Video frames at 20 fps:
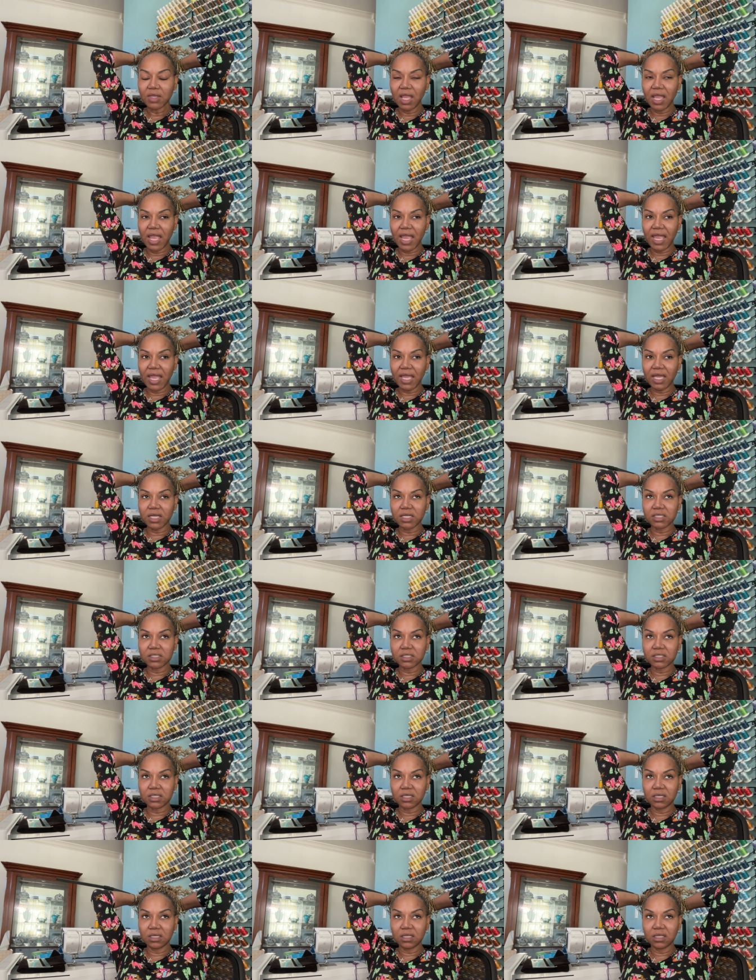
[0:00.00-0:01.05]

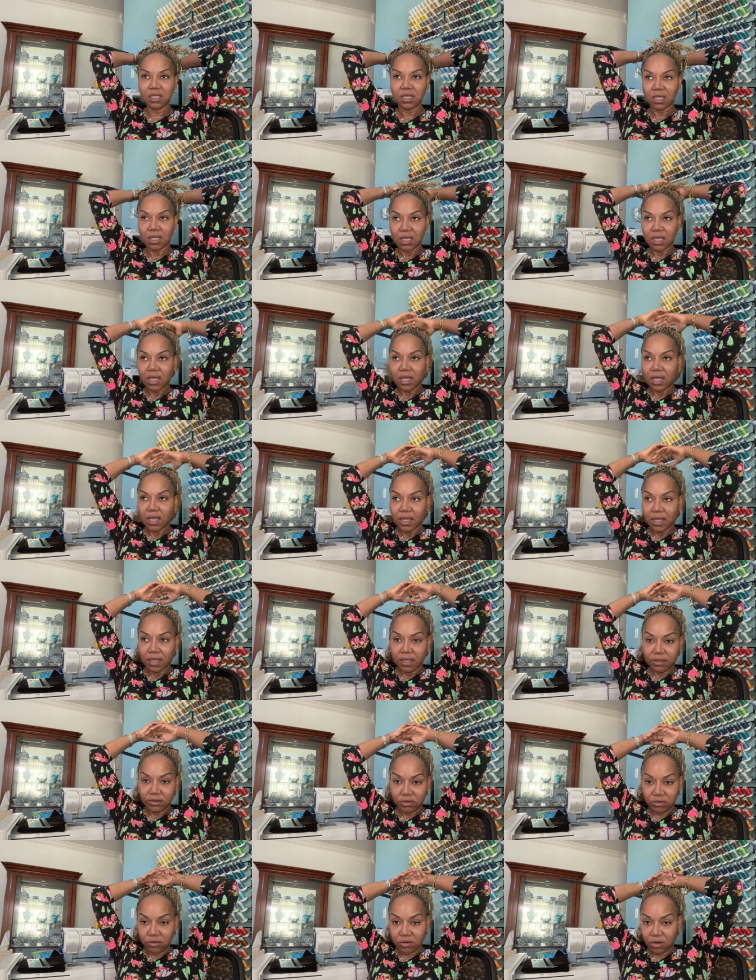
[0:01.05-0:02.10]
And
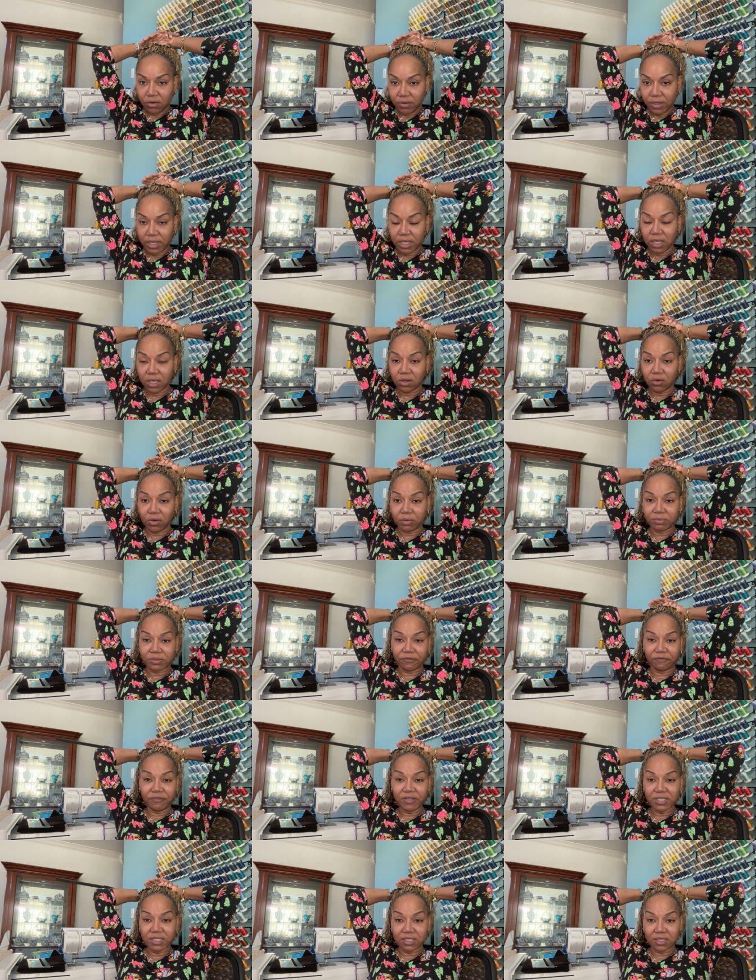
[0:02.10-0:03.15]
you know, it can go up to
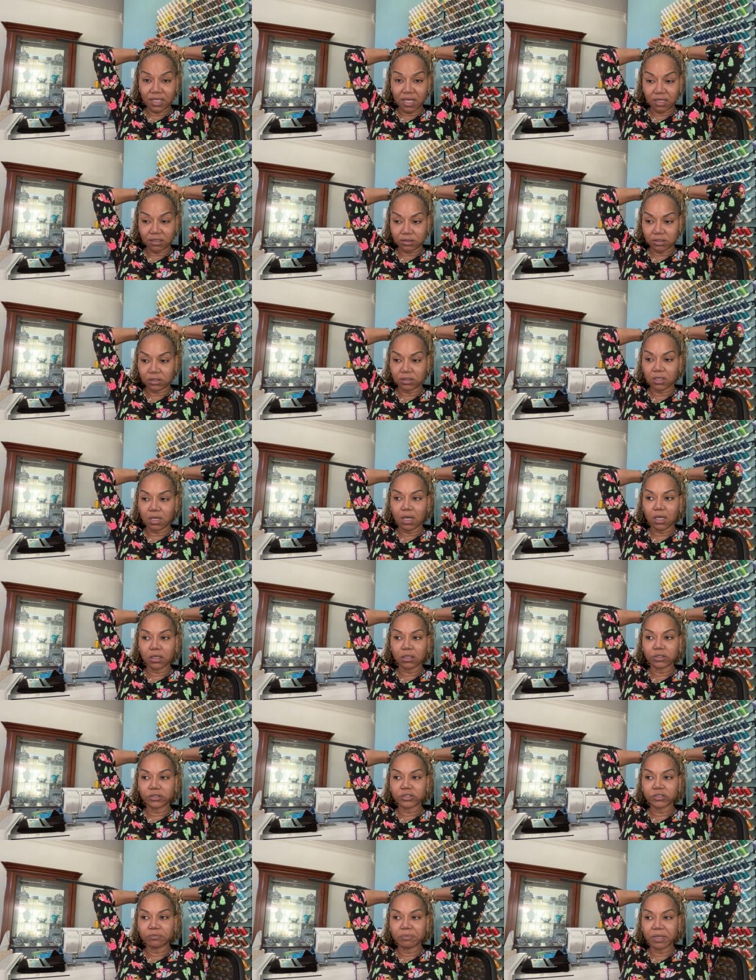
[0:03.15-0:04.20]

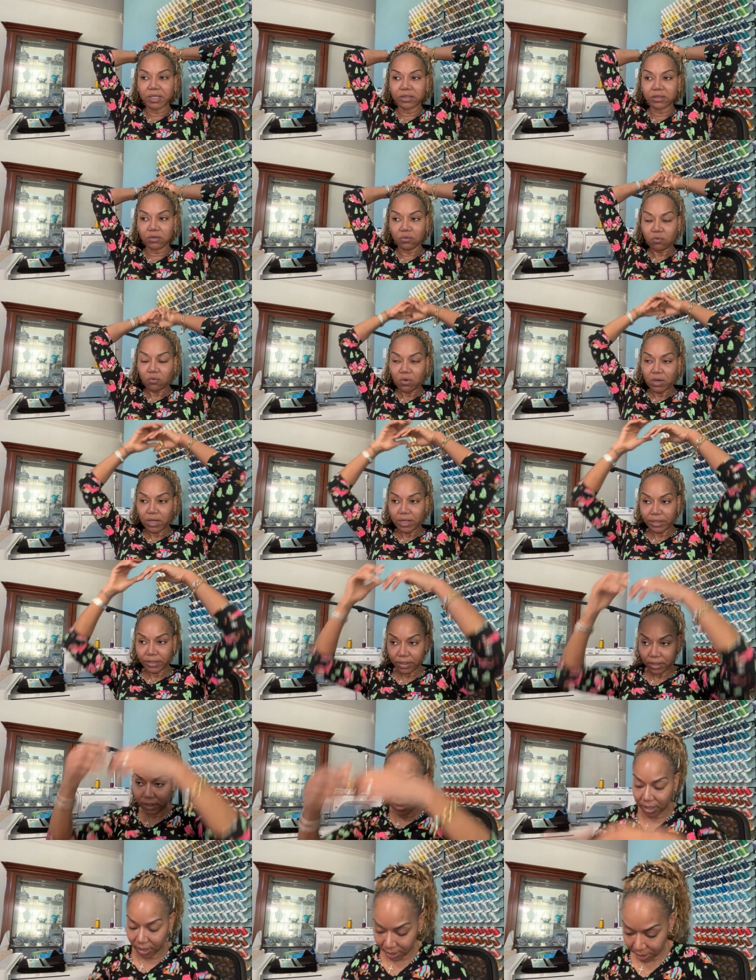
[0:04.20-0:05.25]
$50,000, but the one
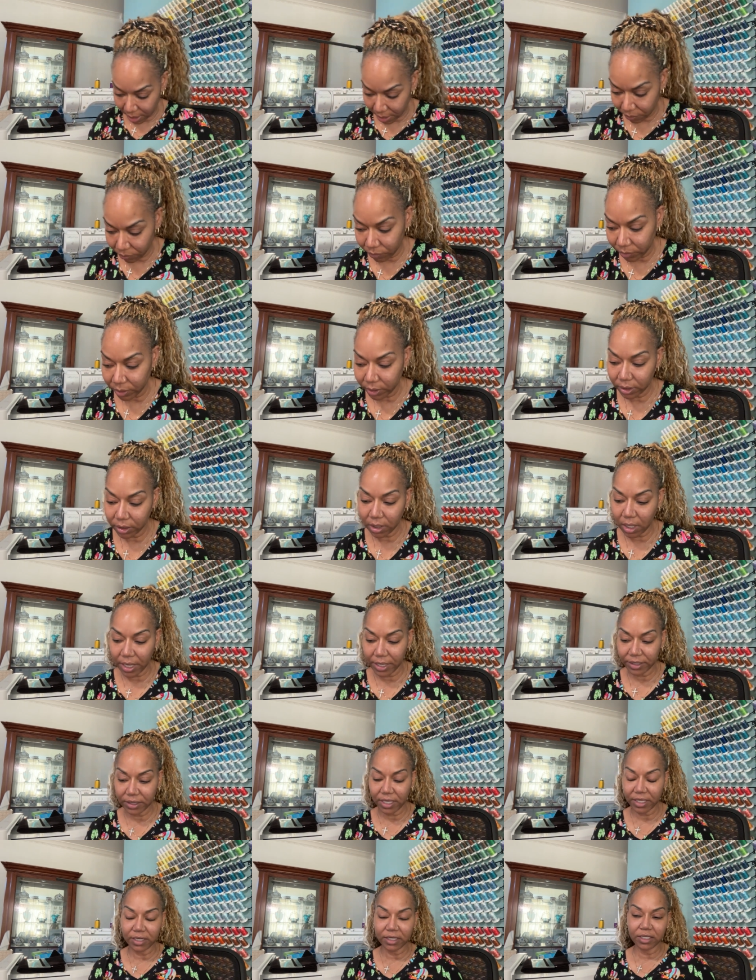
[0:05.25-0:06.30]
that I really like
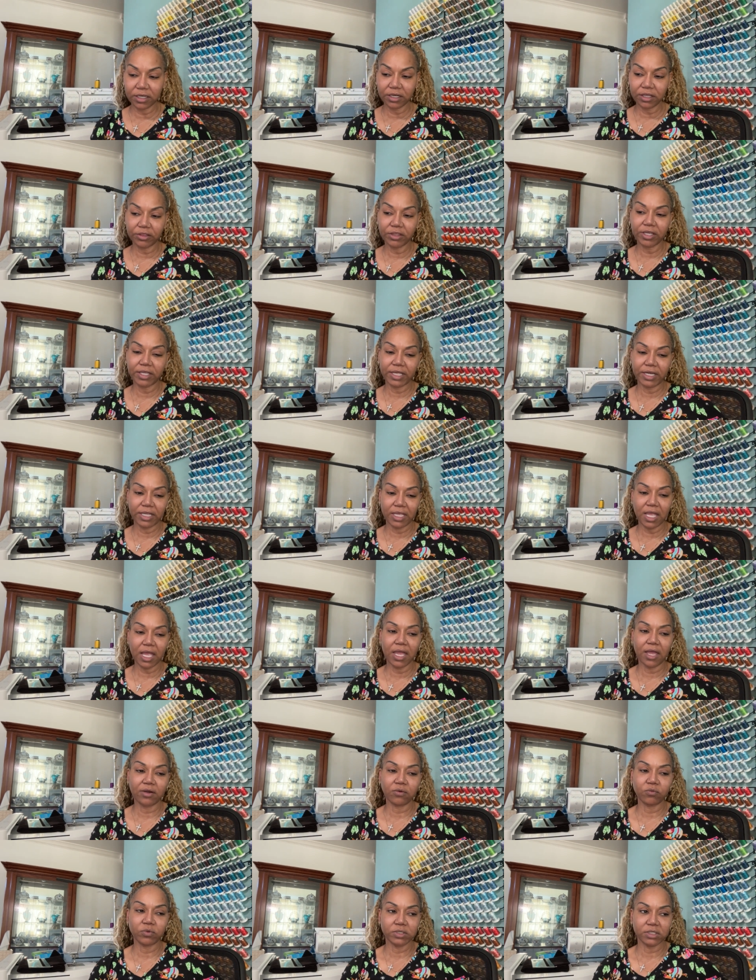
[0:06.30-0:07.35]
that another lady
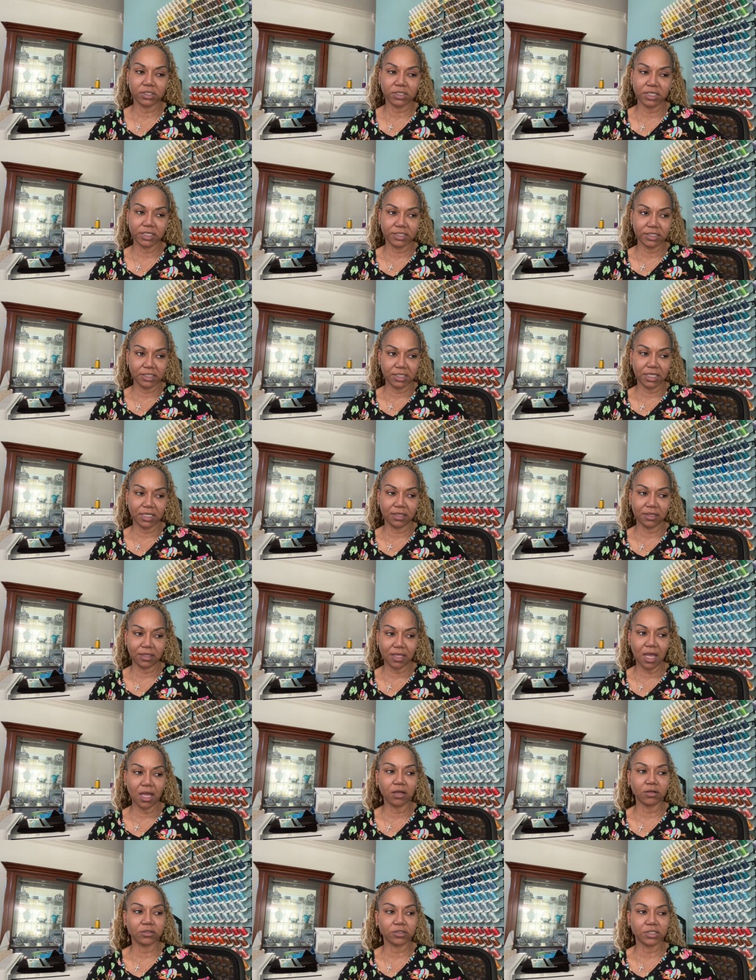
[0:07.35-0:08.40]
had was
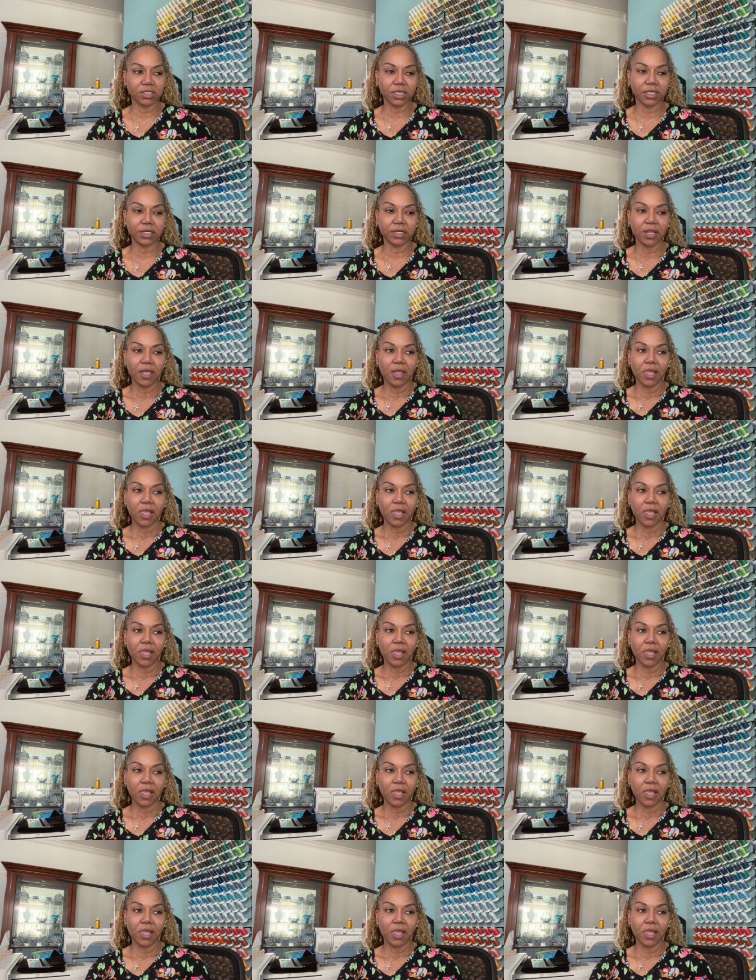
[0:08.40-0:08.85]
$16,000.